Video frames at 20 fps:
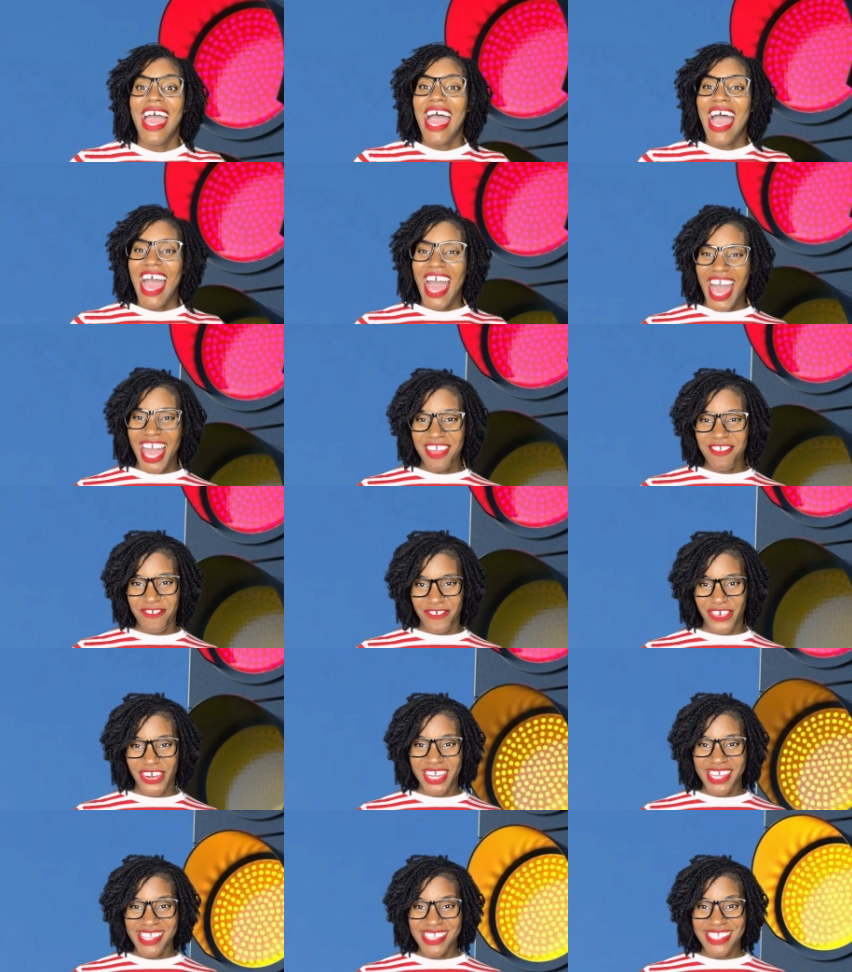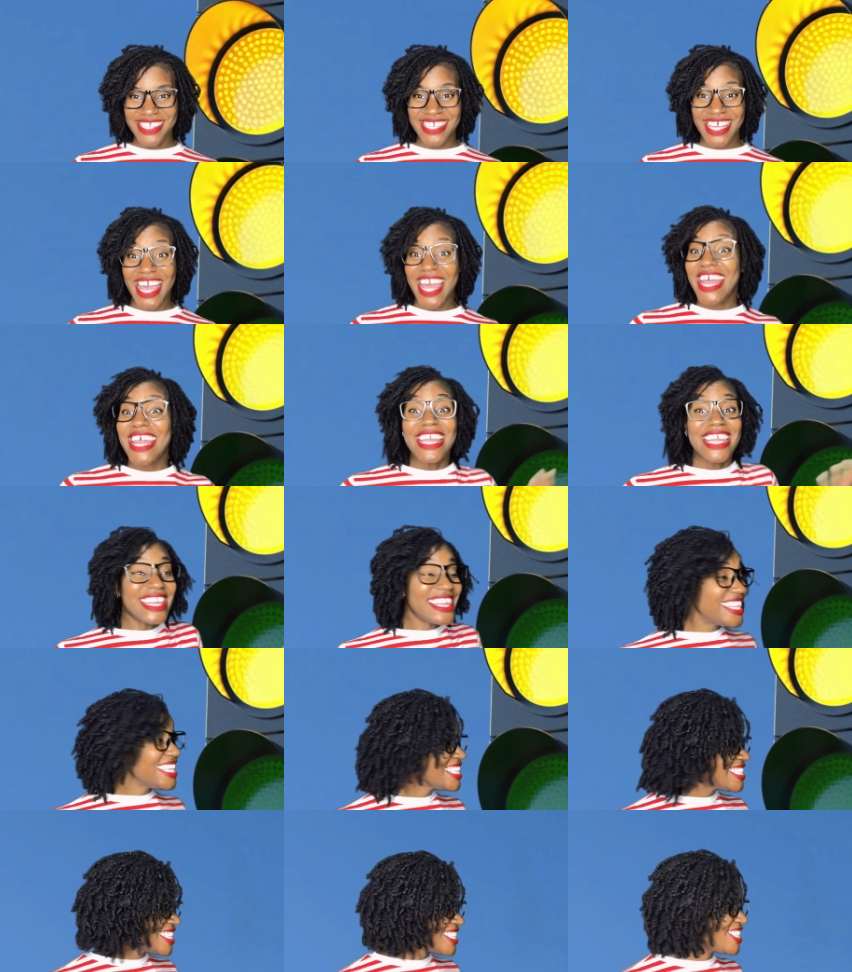Hi, friends.
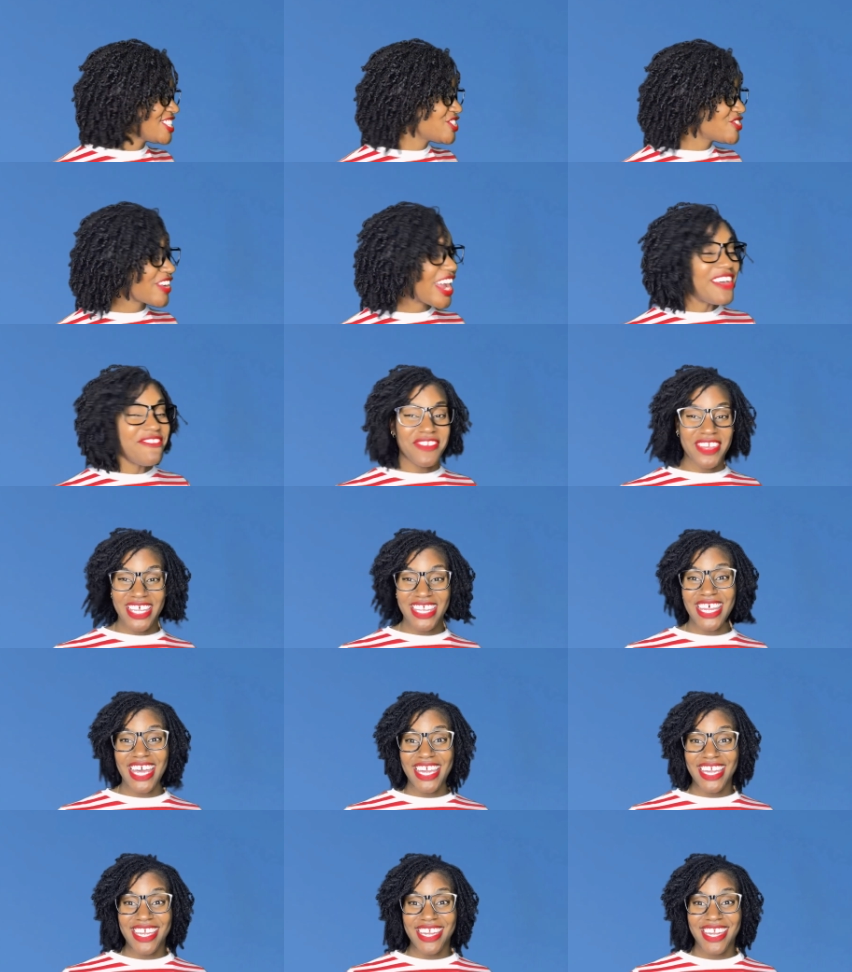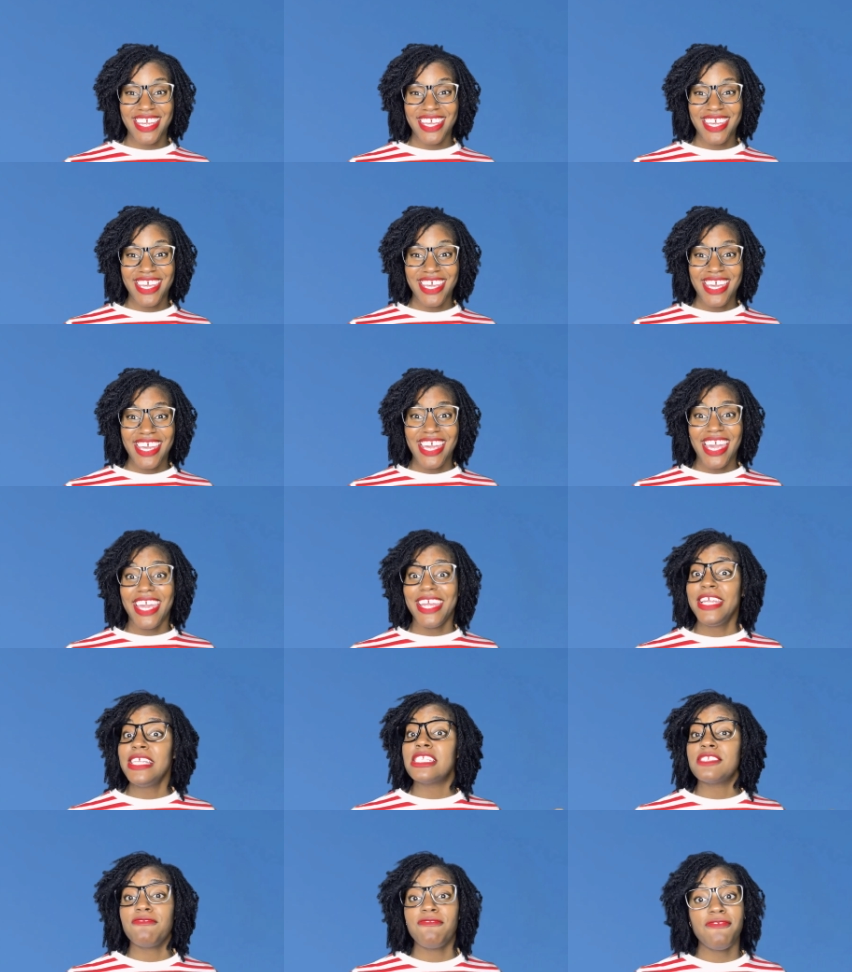This is a traffic light. And
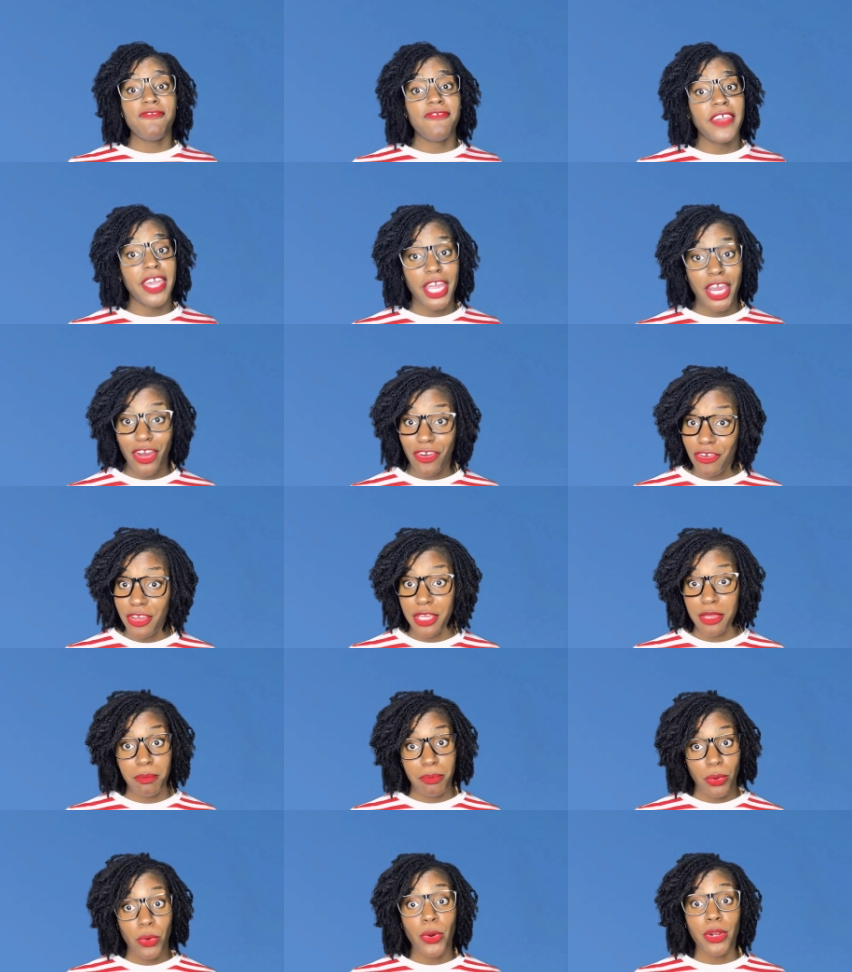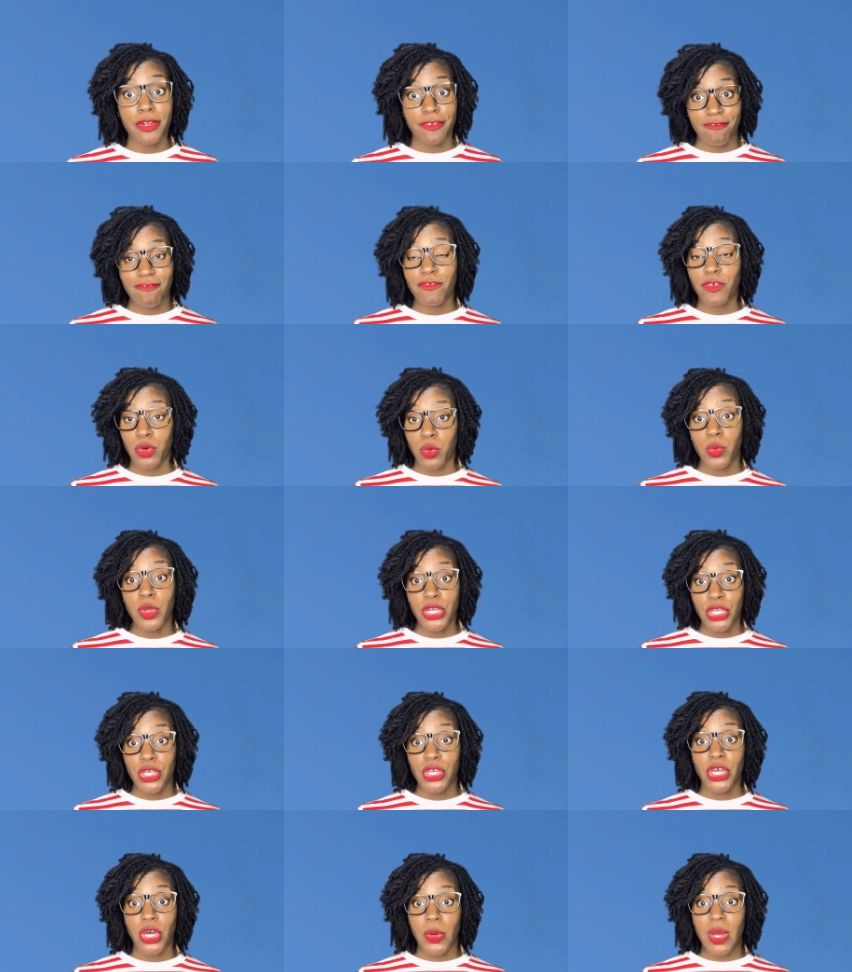it's very important for when
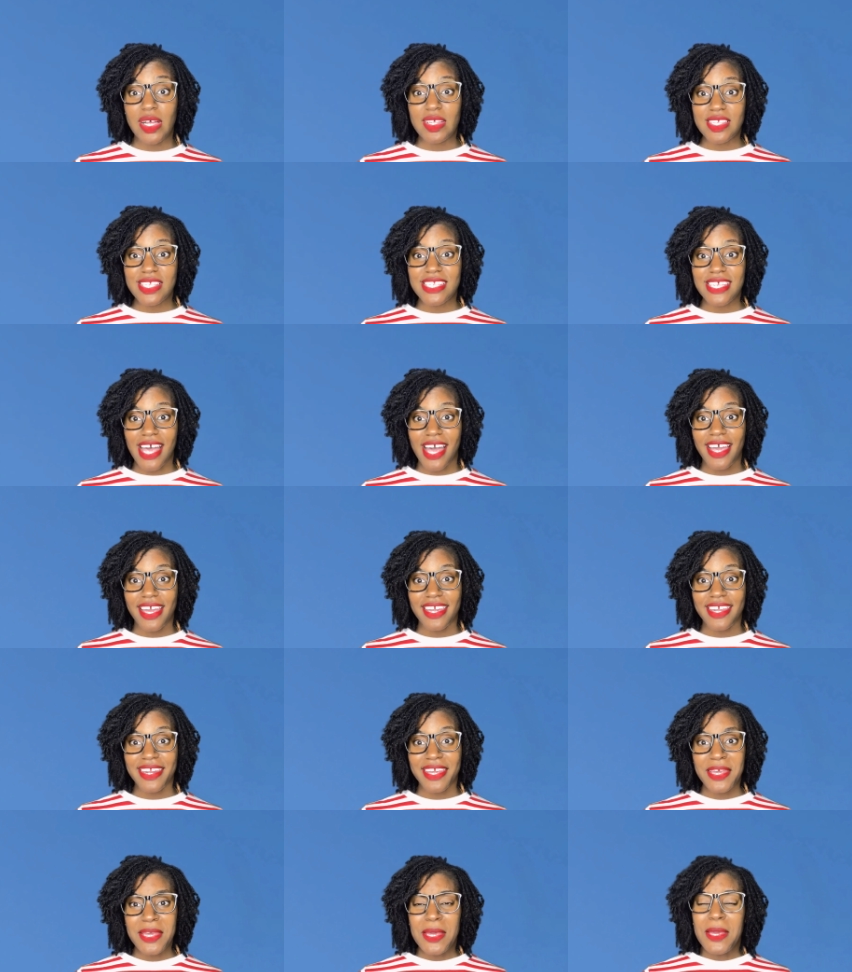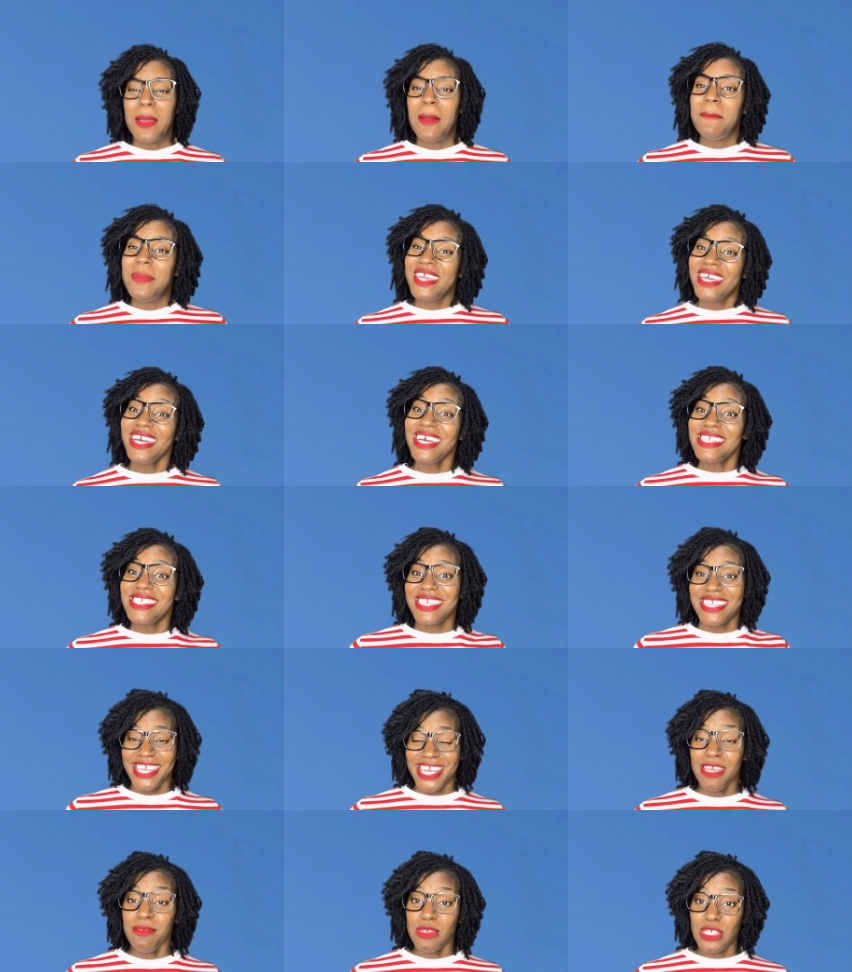you go outside because it
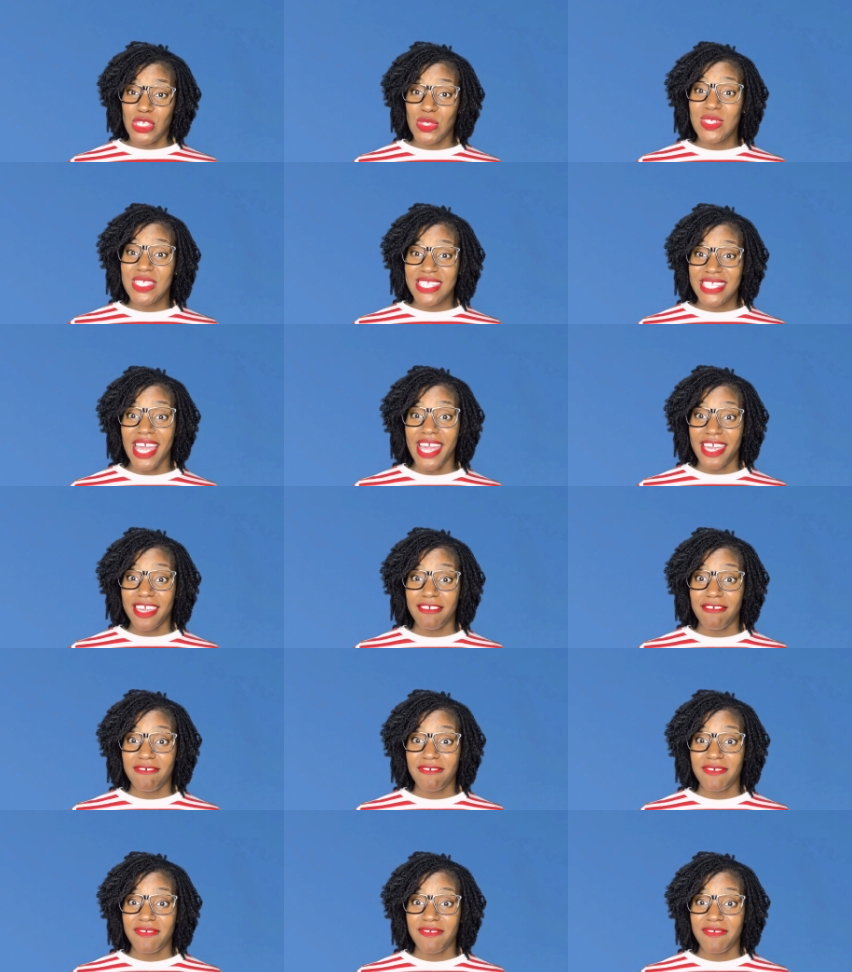keeps you safe.